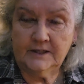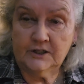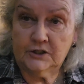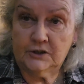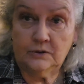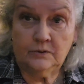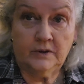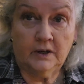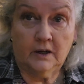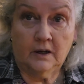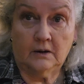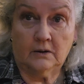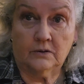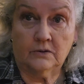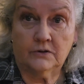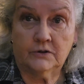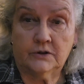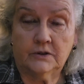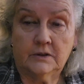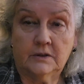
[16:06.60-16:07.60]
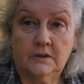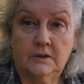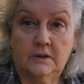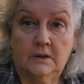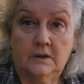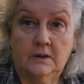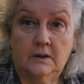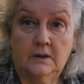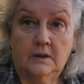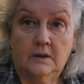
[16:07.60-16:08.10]
That's $2.
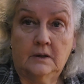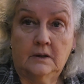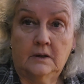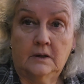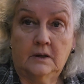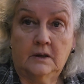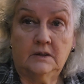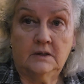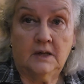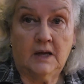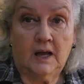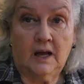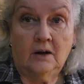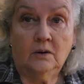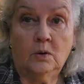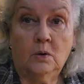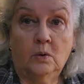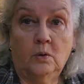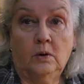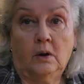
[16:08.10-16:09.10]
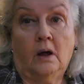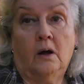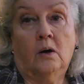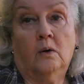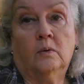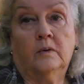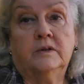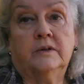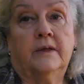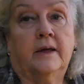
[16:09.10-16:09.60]
And I'll go
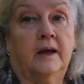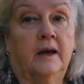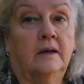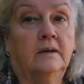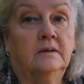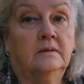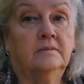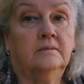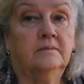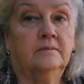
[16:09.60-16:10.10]
along with that,